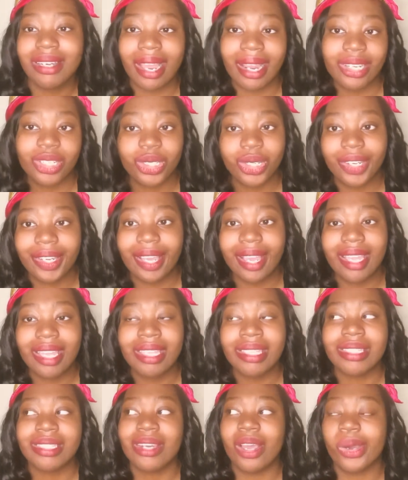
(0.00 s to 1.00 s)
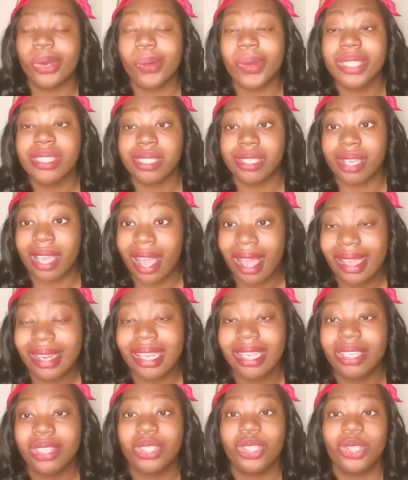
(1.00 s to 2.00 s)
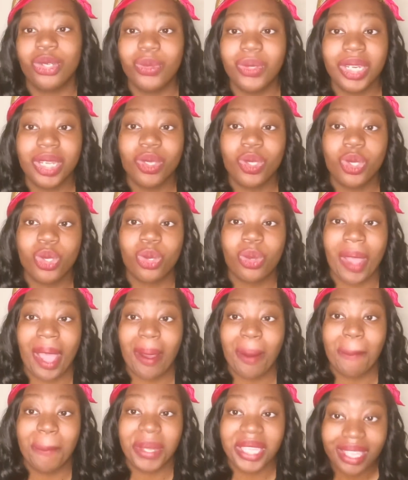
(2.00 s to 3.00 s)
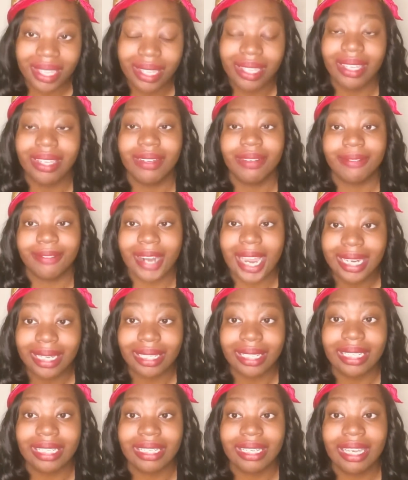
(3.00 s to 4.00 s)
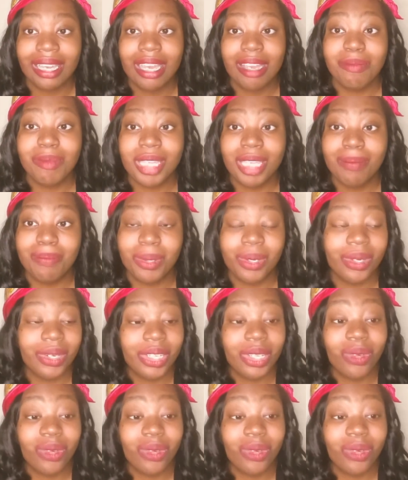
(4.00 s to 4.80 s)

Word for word: Nigeria is not going to cut it. You need to be friendly. People,